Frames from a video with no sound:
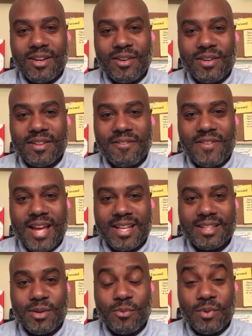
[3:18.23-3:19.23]
on the
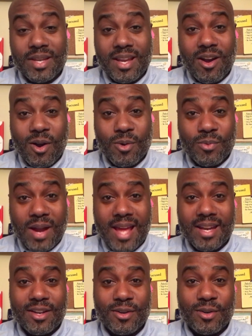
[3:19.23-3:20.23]
fact that we are
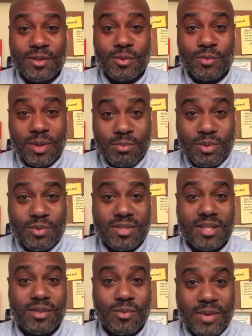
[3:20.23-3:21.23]
riding on the
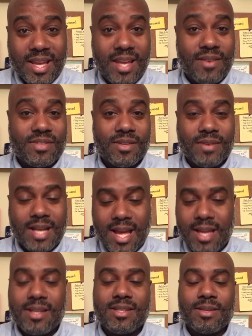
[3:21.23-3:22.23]
ripples and the waves of
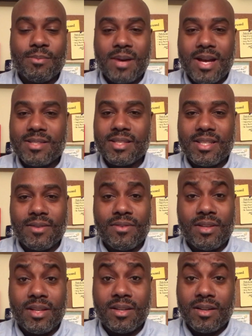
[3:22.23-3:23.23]
kindness and
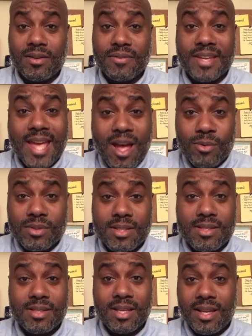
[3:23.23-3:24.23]
positivity of
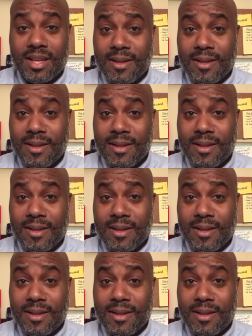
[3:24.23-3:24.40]
countless